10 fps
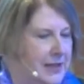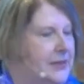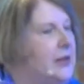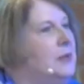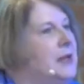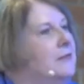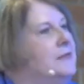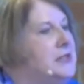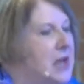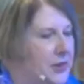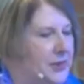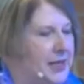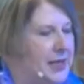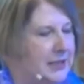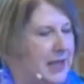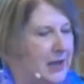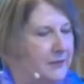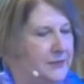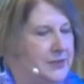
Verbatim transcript: that we have nothing left